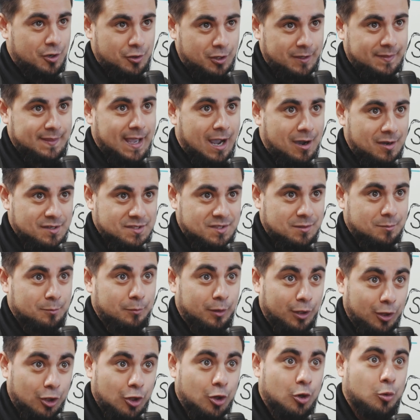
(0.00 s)

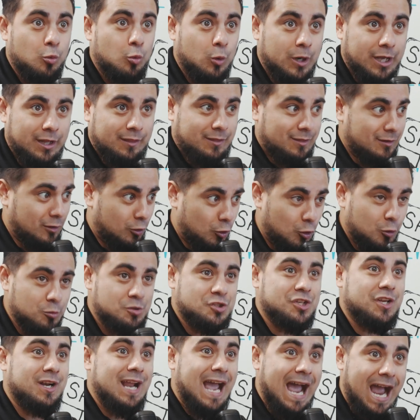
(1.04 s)
100,000 below what the home
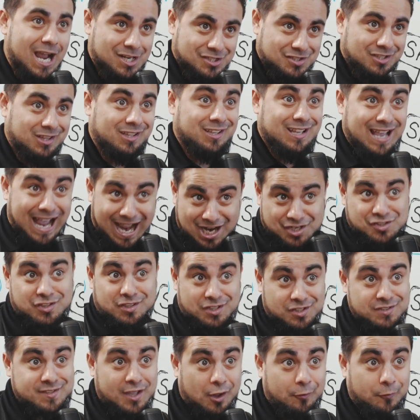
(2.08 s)
should
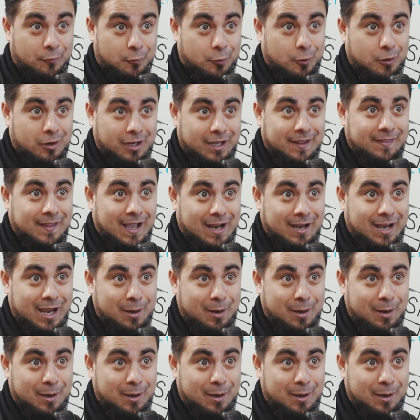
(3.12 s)
actually sell for in that